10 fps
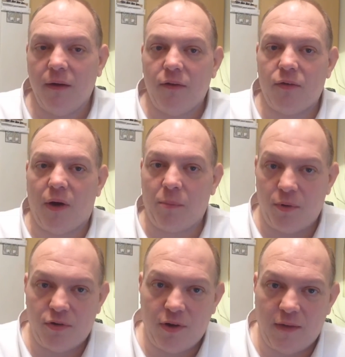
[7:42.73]
So I
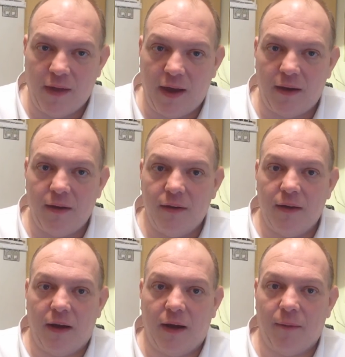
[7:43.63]
appreciate that.
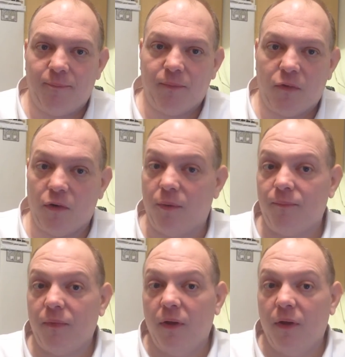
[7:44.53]
What